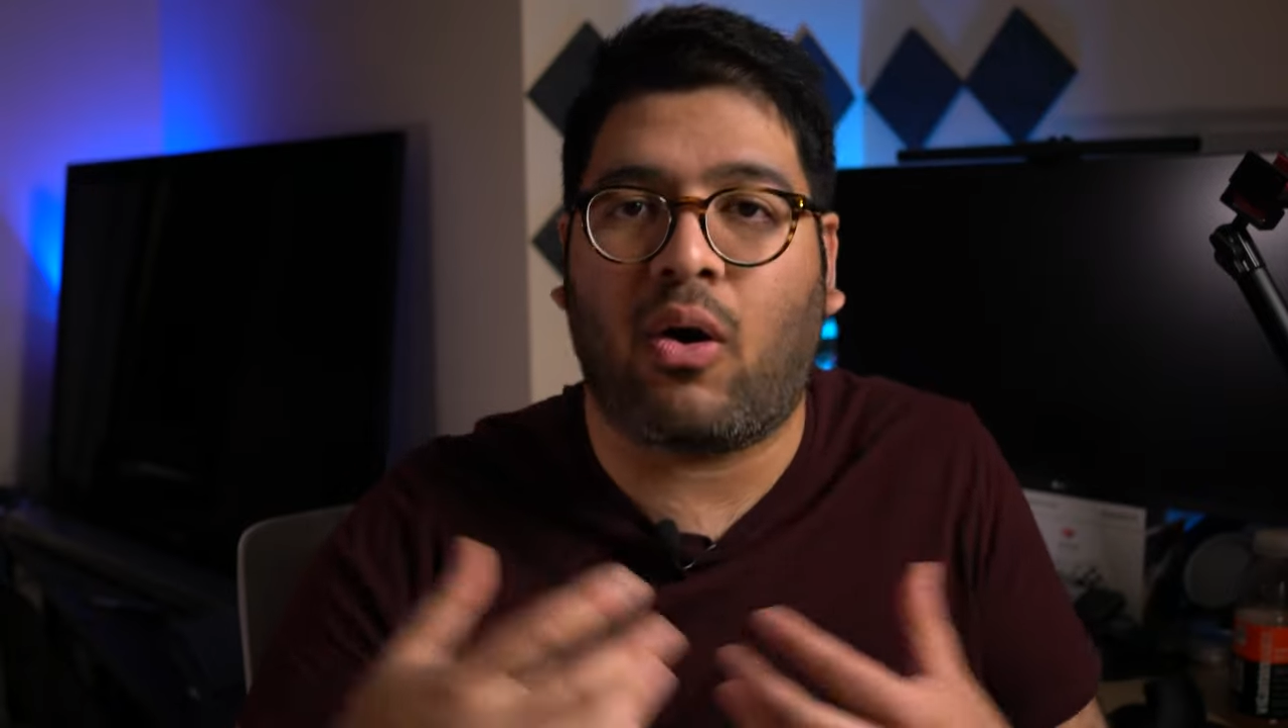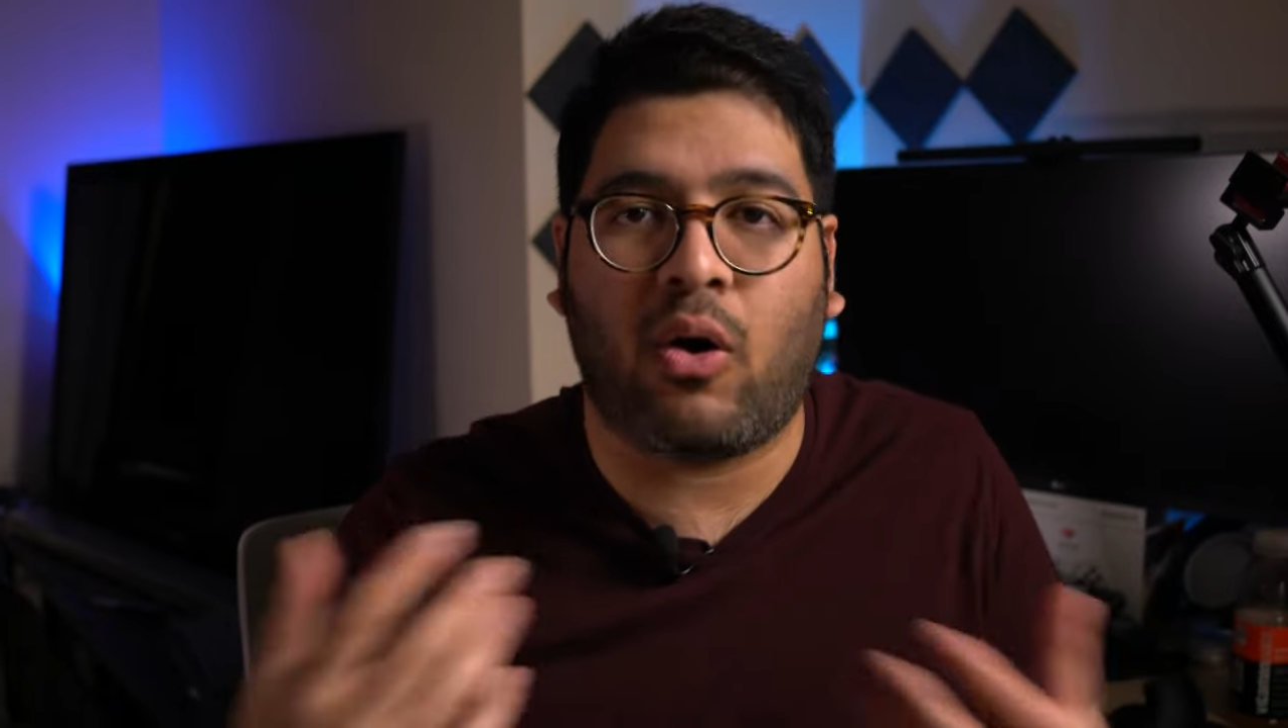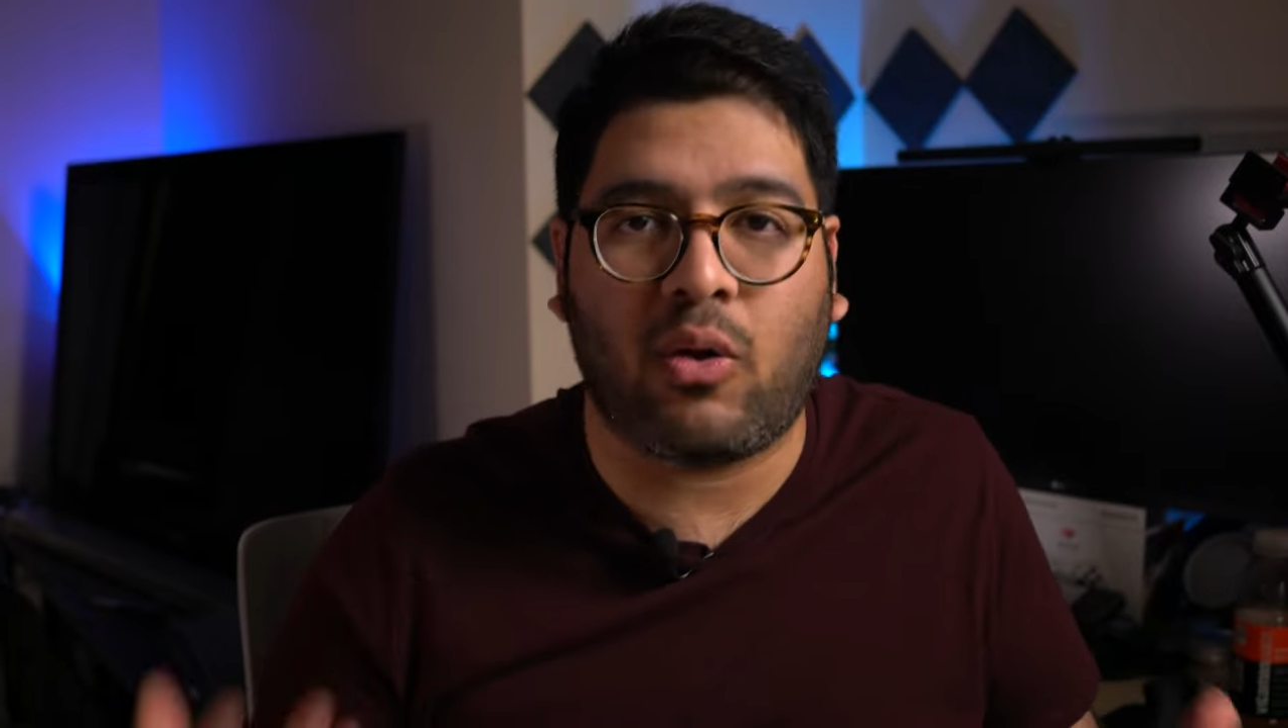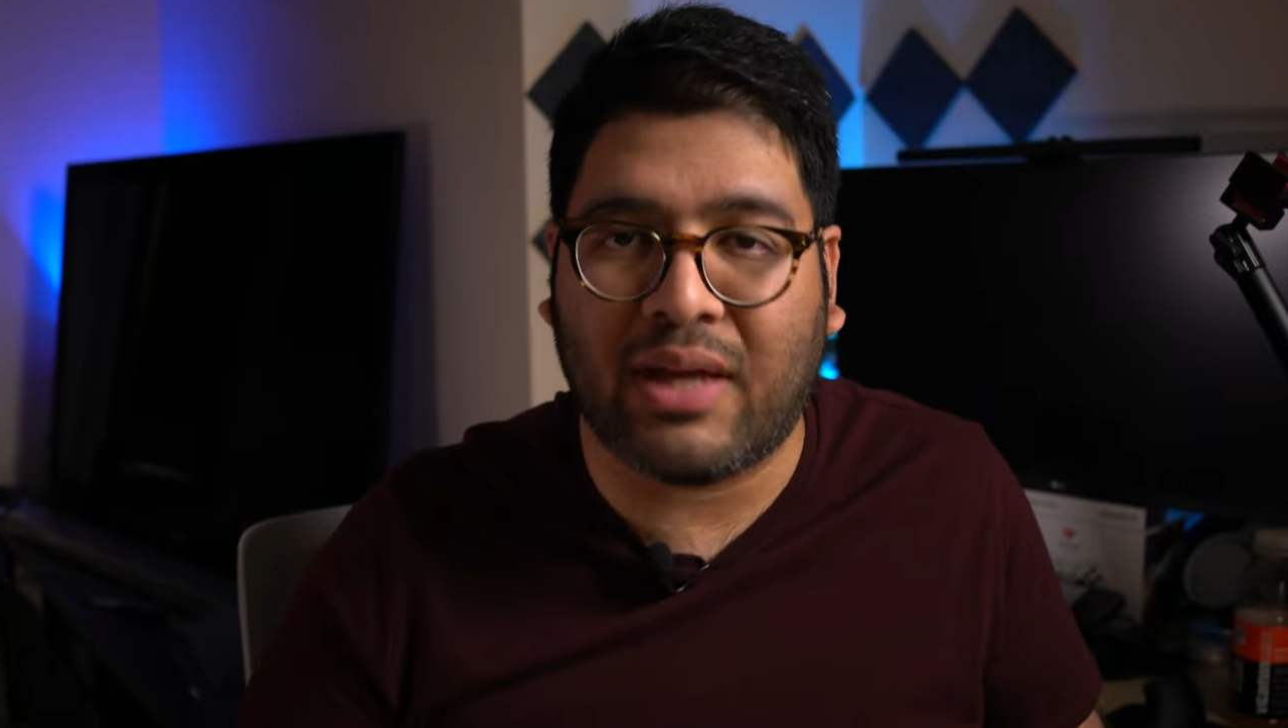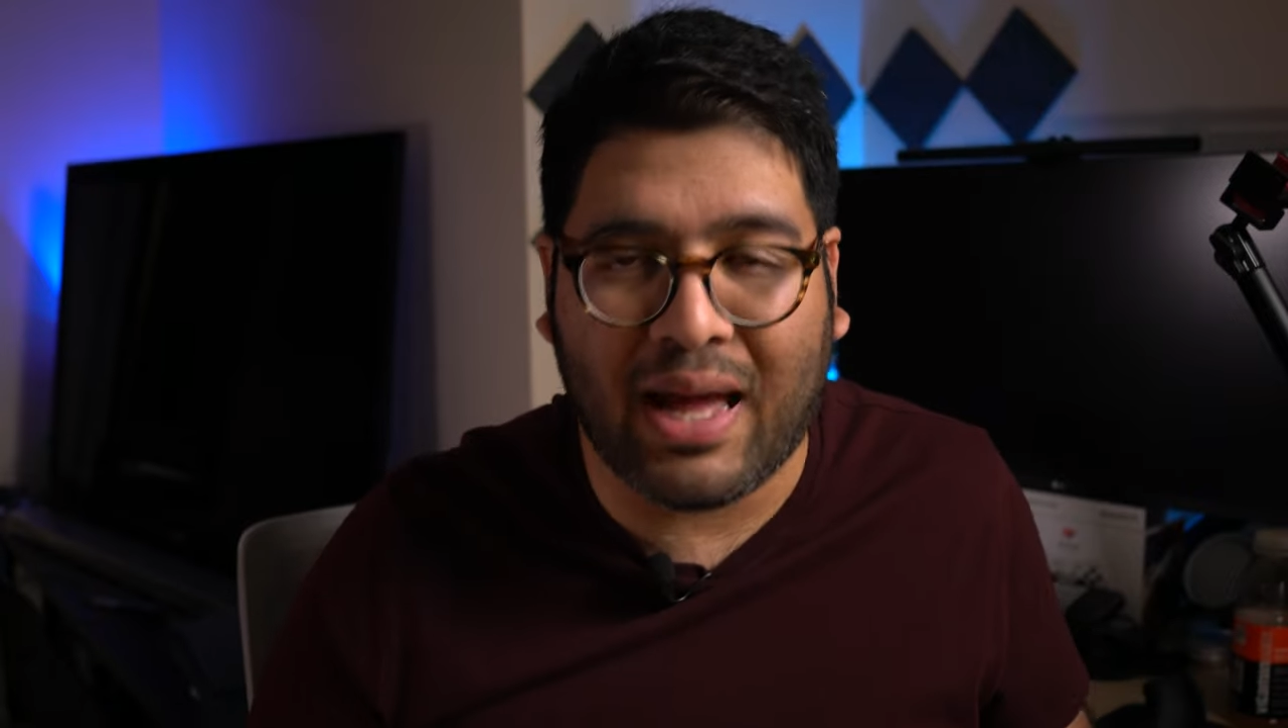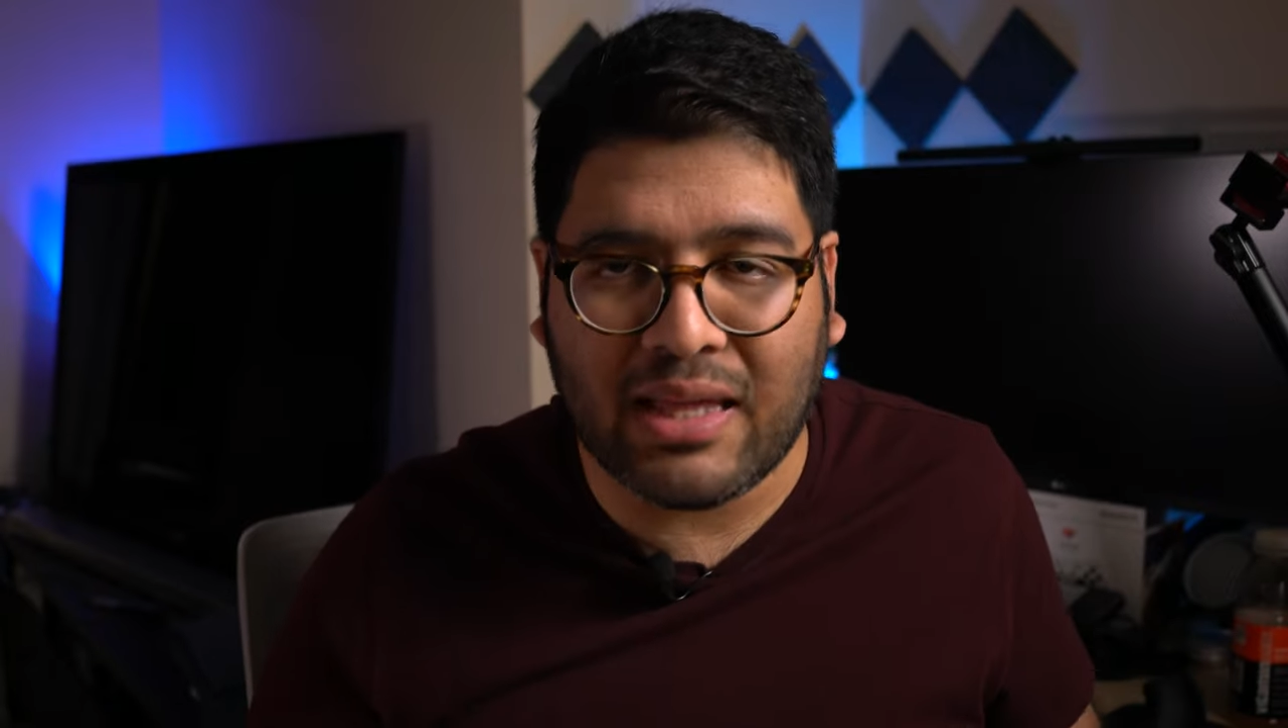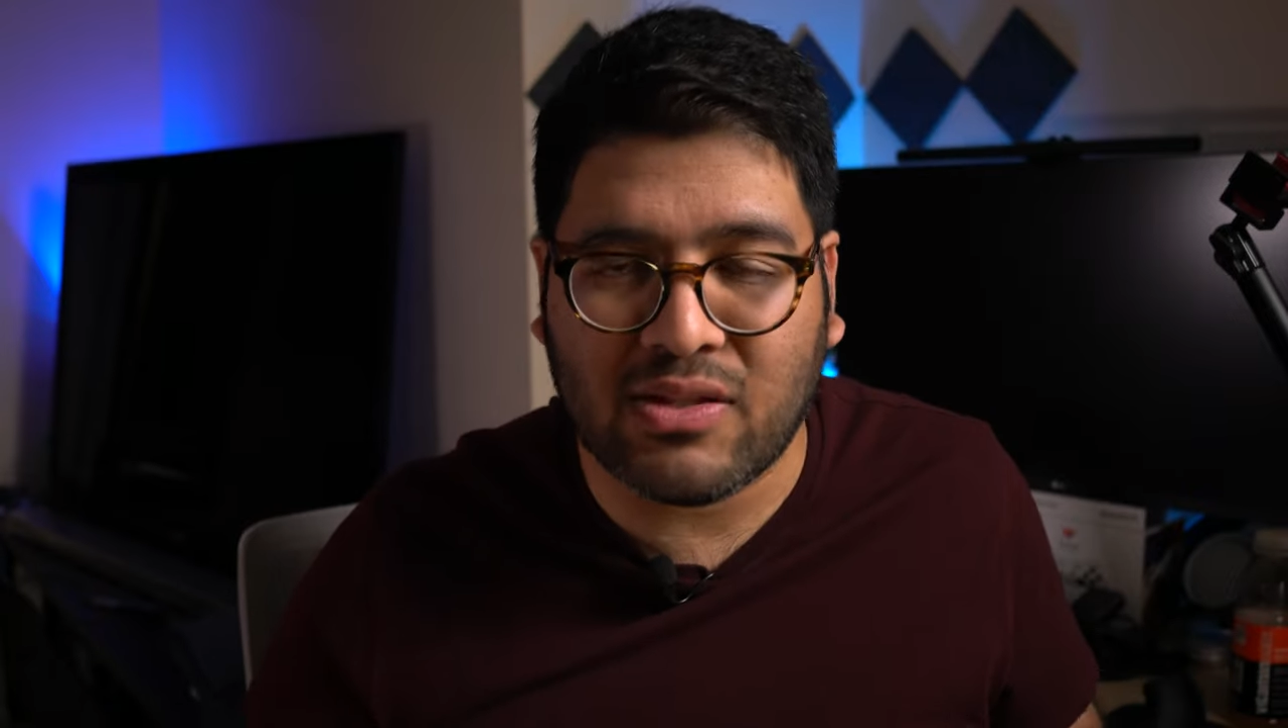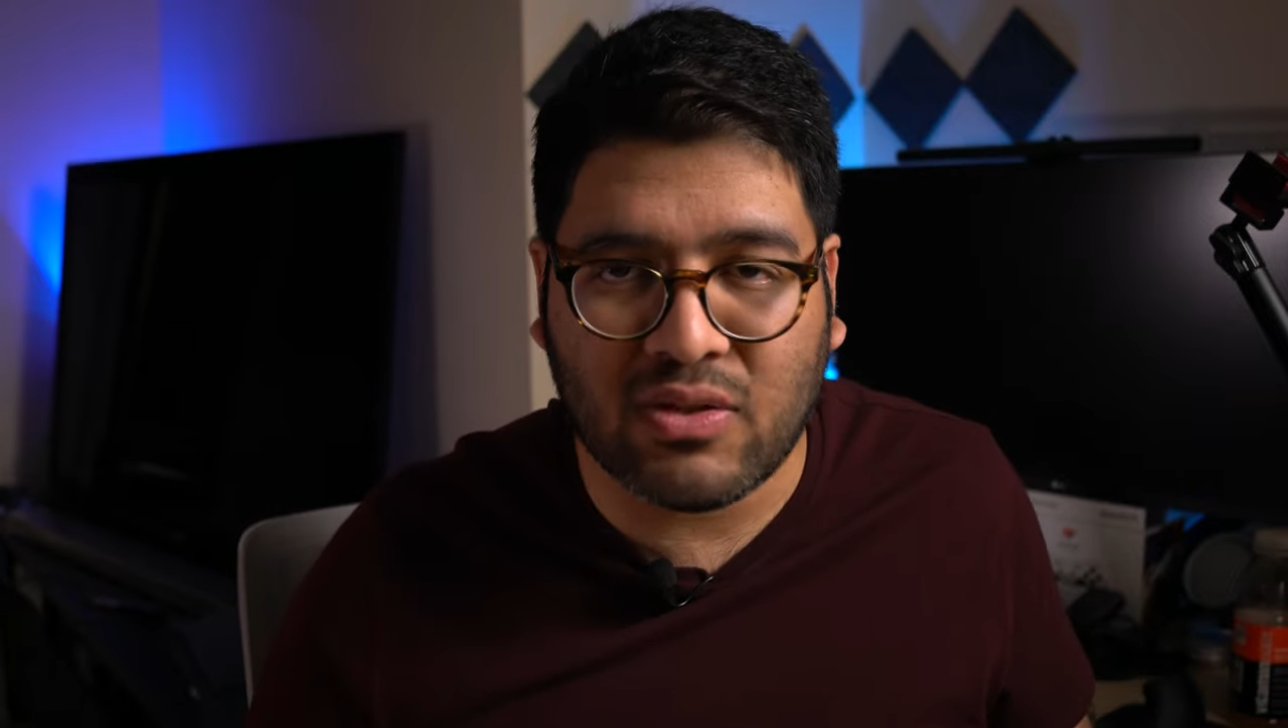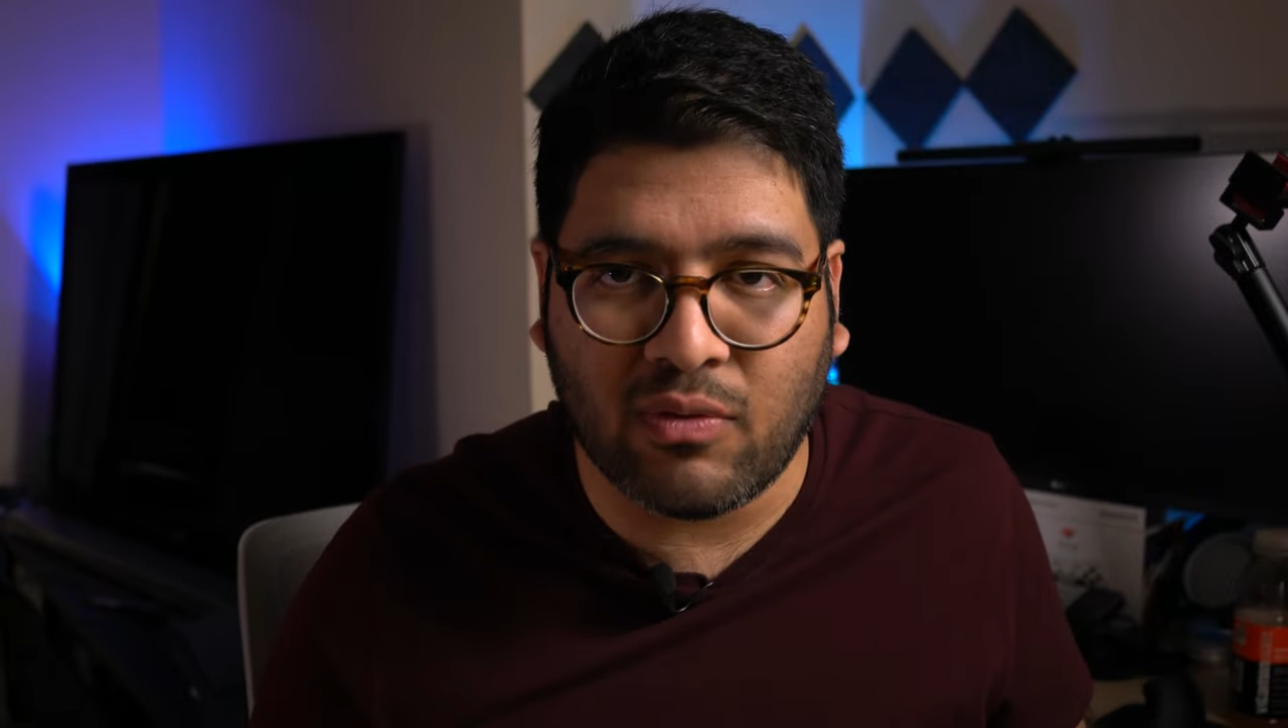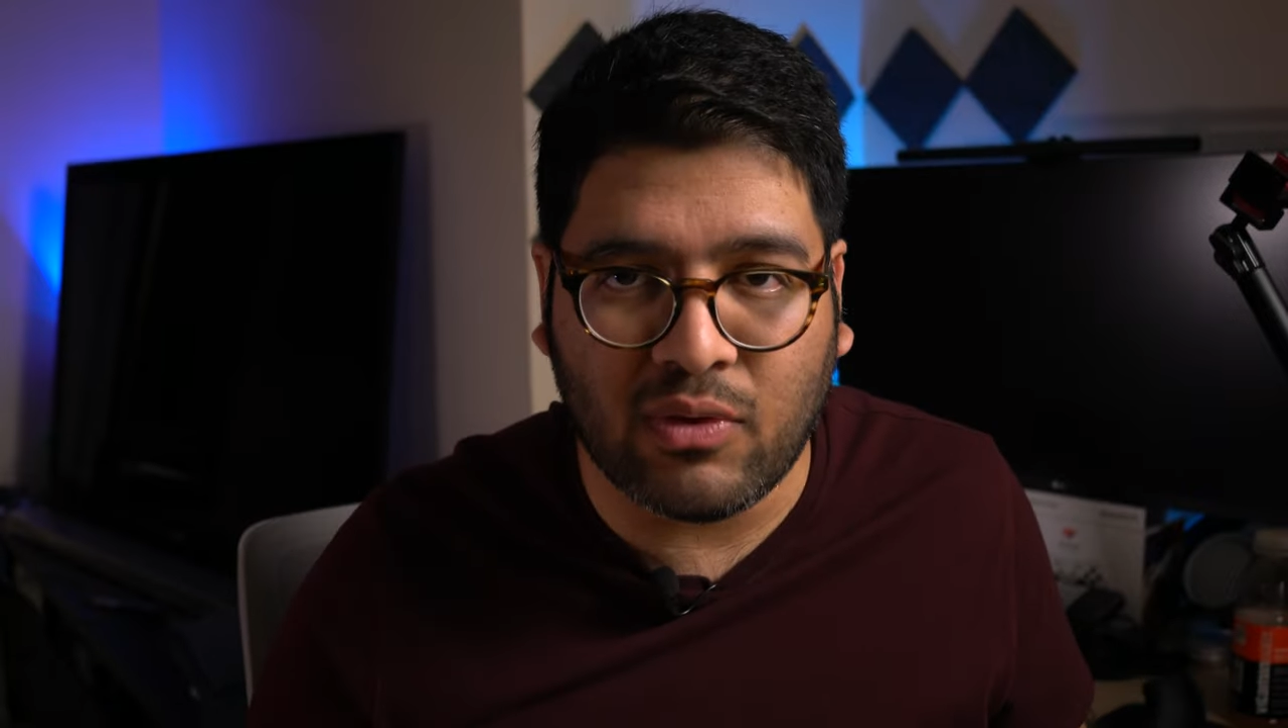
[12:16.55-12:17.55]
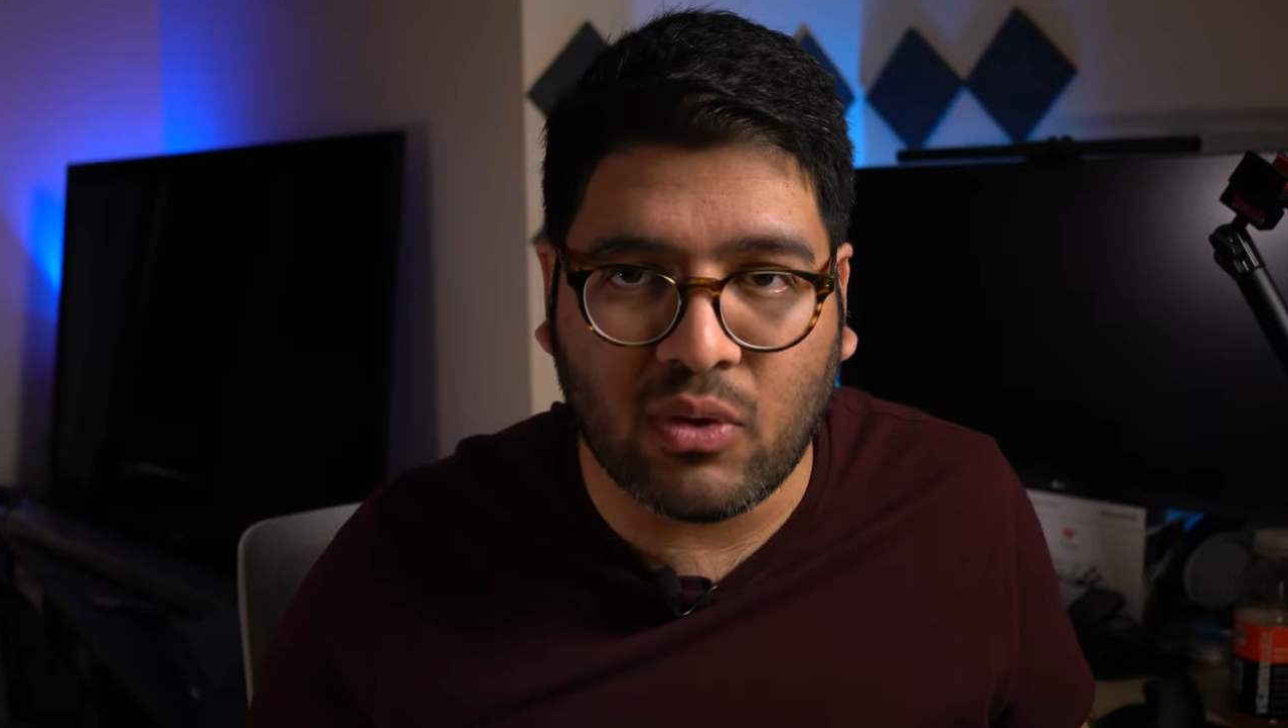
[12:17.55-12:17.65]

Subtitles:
all kinds of